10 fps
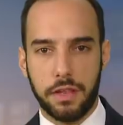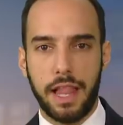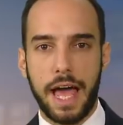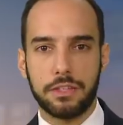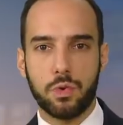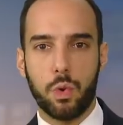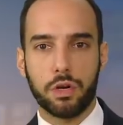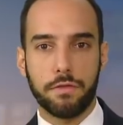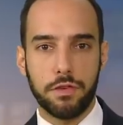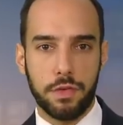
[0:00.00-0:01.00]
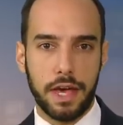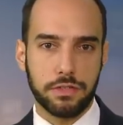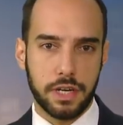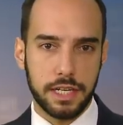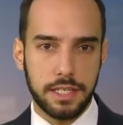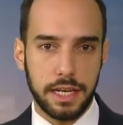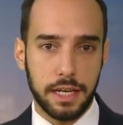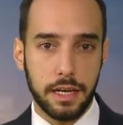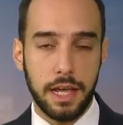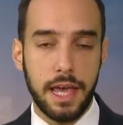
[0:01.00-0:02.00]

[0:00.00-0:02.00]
the last quarter of two thousand eighteen.